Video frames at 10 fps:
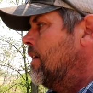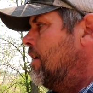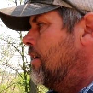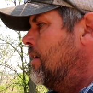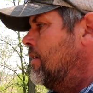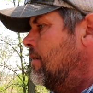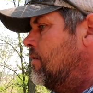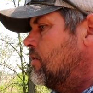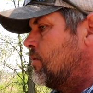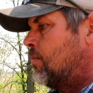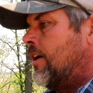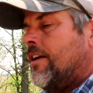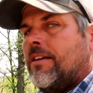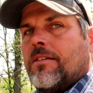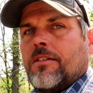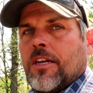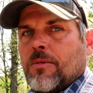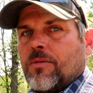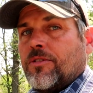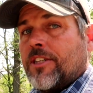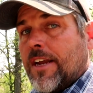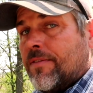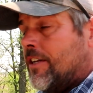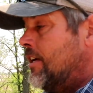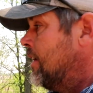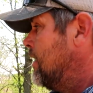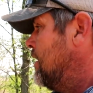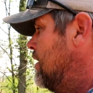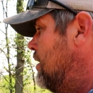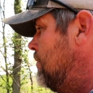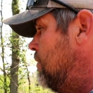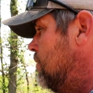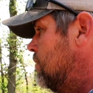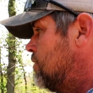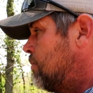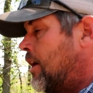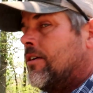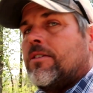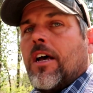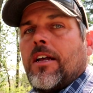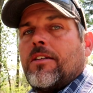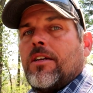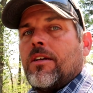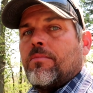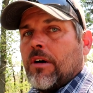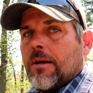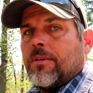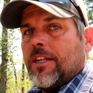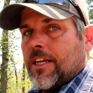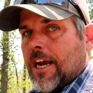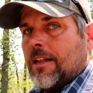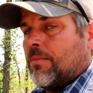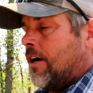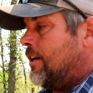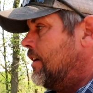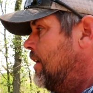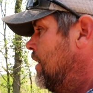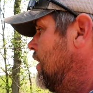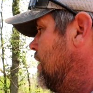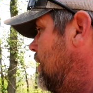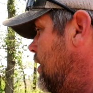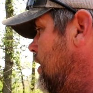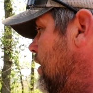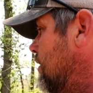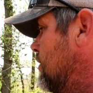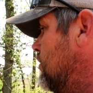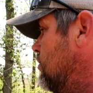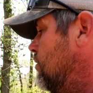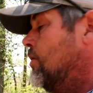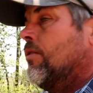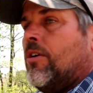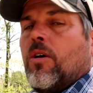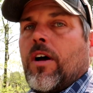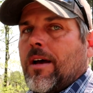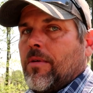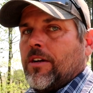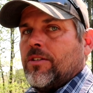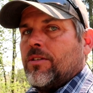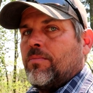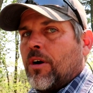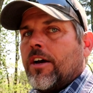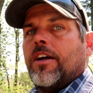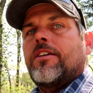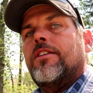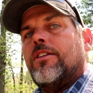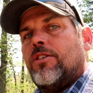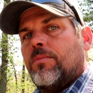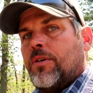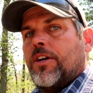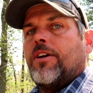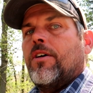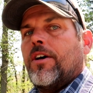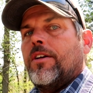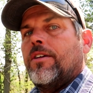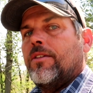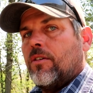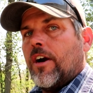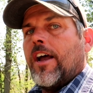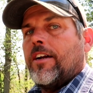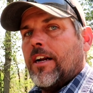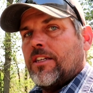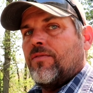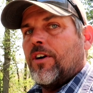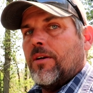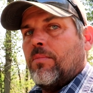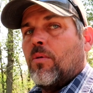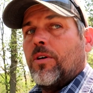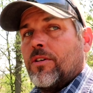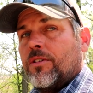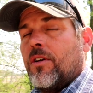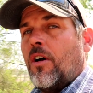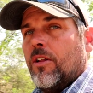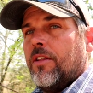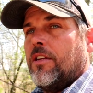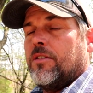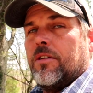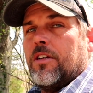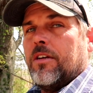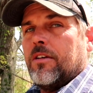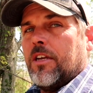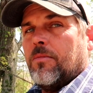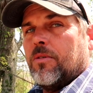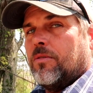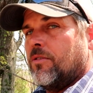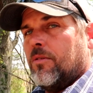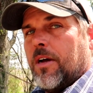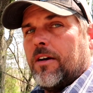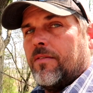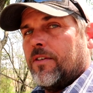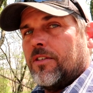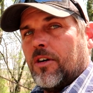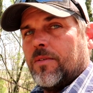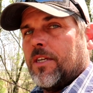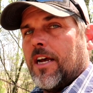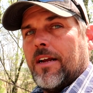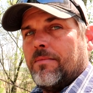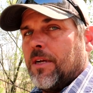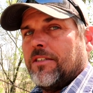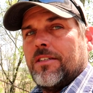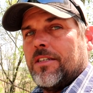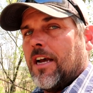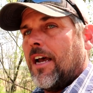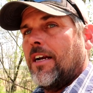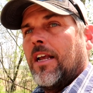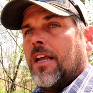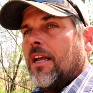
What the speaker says: you're spraying chemicals safely. If your sprayer's not properly calibrated, then you don't know how much product that you're putting on the ground, and that's very important, because all of these chemicals, no matter if it's herbicide, pesticide,